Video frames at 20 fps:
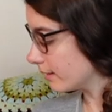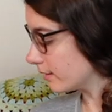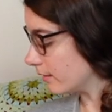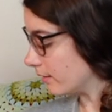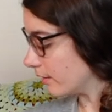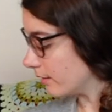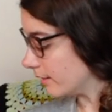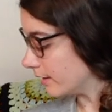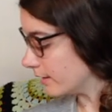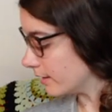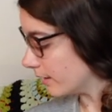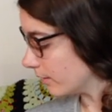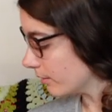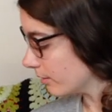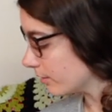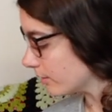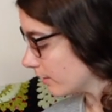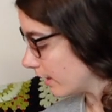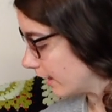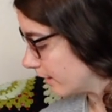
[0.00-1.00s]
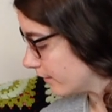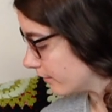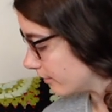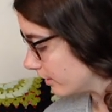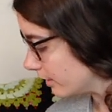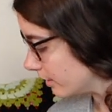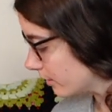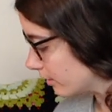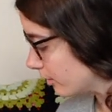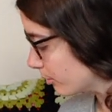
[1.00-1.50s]
to note is I also have
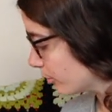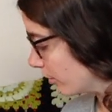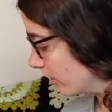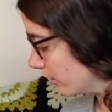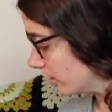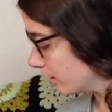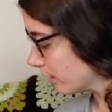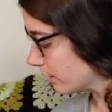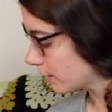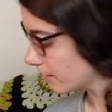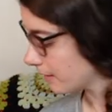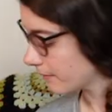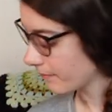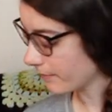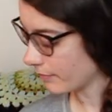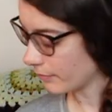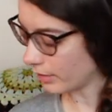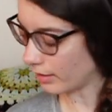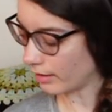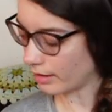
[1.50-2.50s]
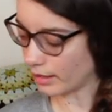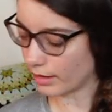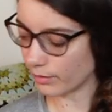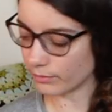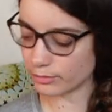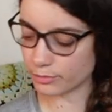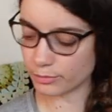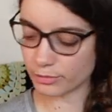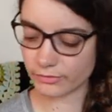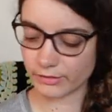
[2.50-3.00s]
these other products that
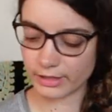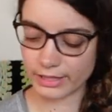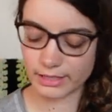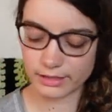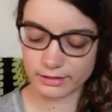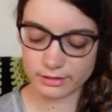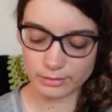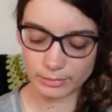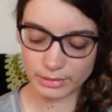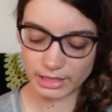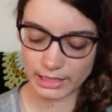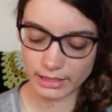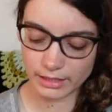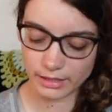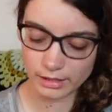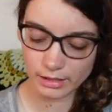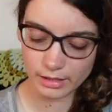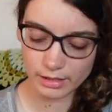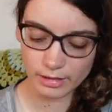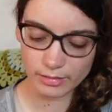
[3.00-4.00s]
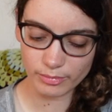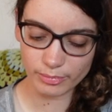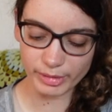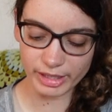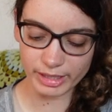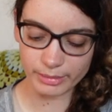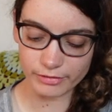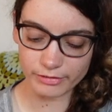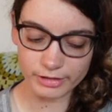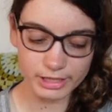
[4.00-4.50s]
were provided to me
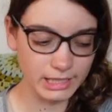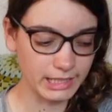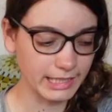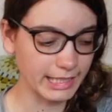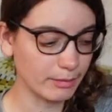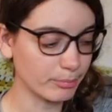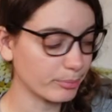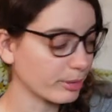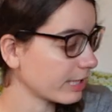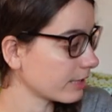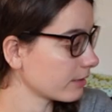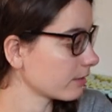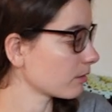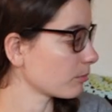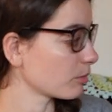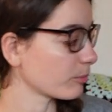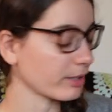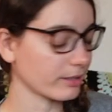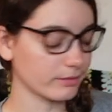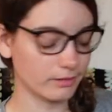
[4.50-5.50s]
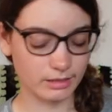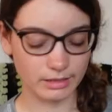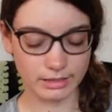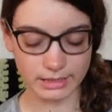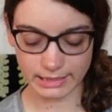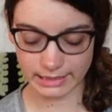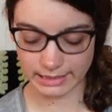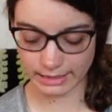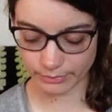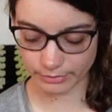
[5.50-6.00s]
by Meridian Hand Pans. I'm about to
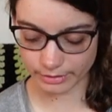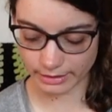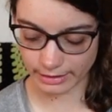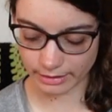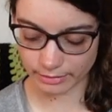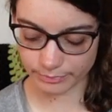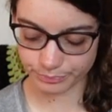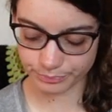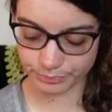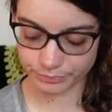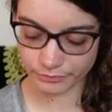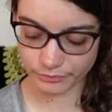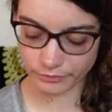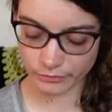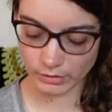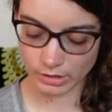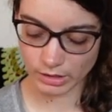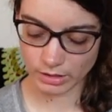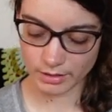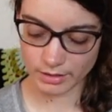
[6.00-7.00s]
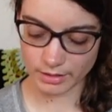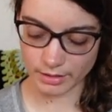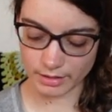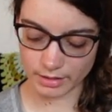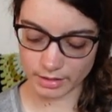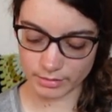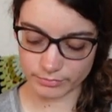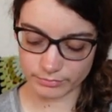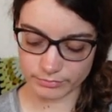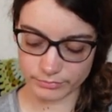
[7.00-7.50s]
clean that one now.
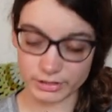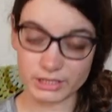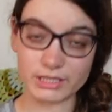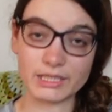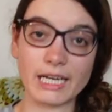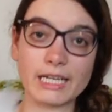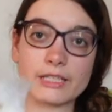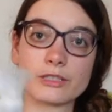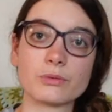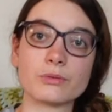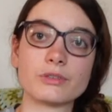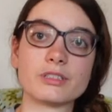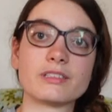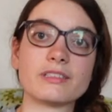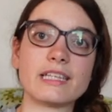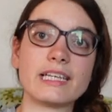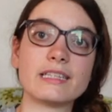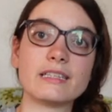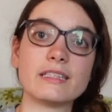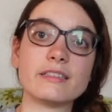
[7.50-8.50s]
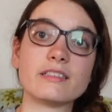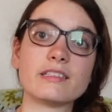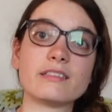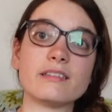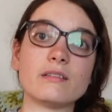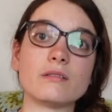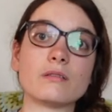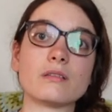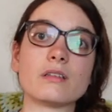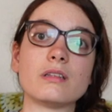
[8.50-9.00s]
Um, this is actual stainless
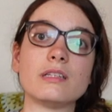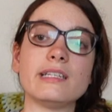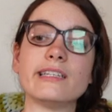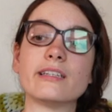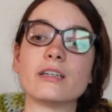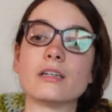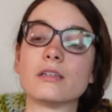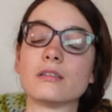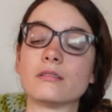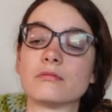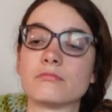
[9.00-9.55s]
steel cleaner